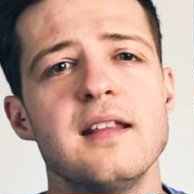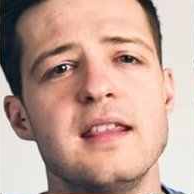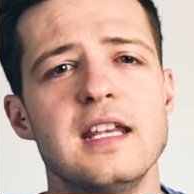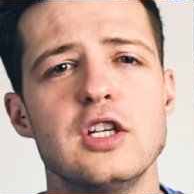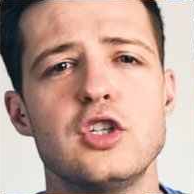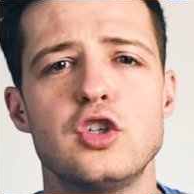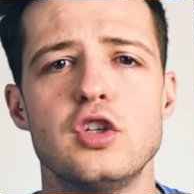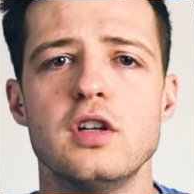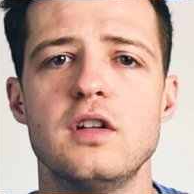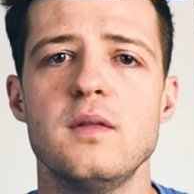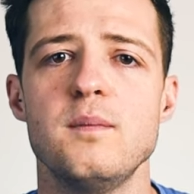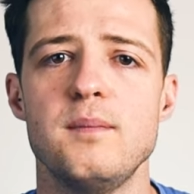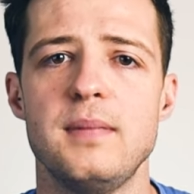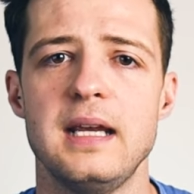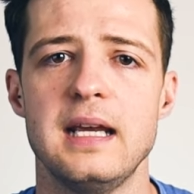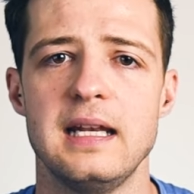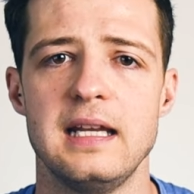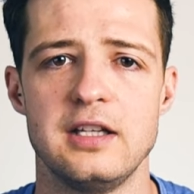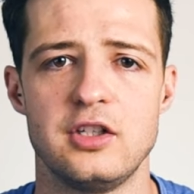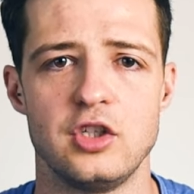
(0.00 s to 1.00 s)
this shouldn't
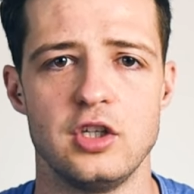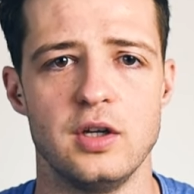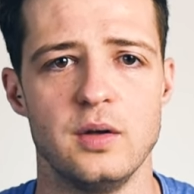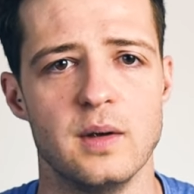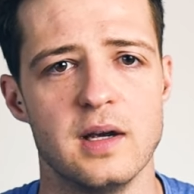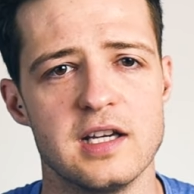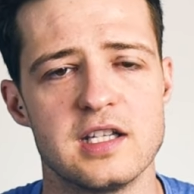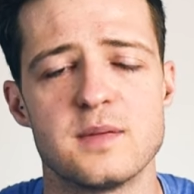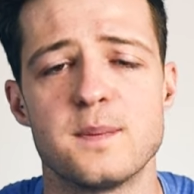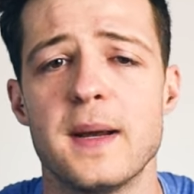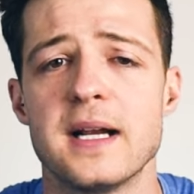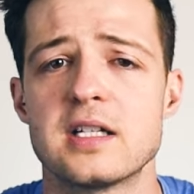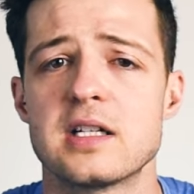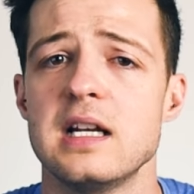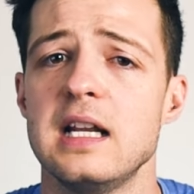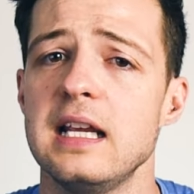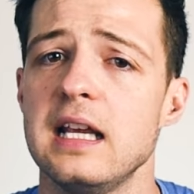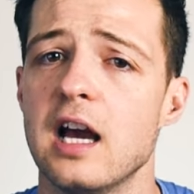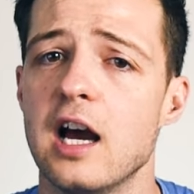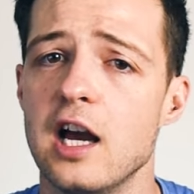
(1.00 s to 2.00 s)
be an issue,
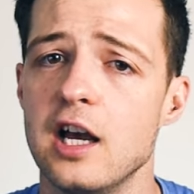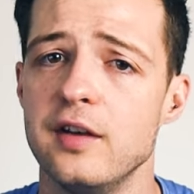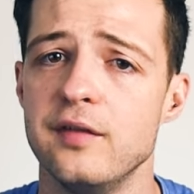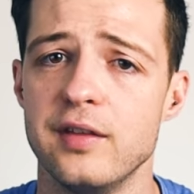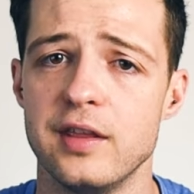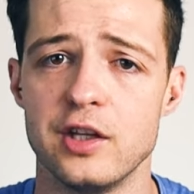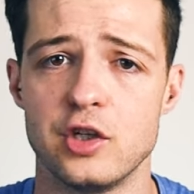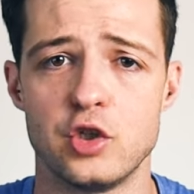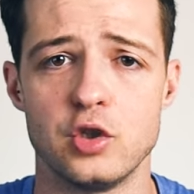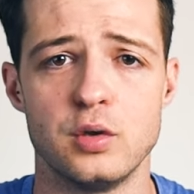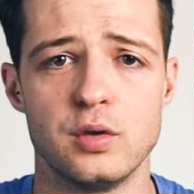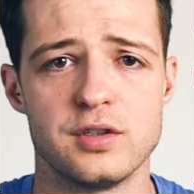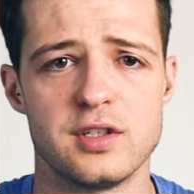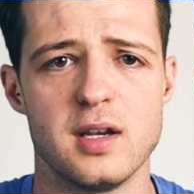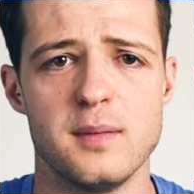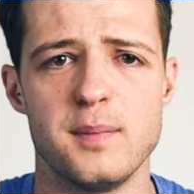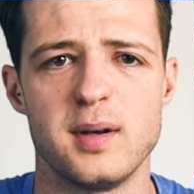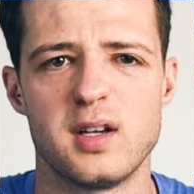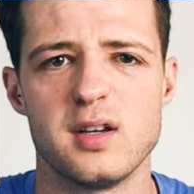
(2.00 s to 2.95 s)
especially over the short term,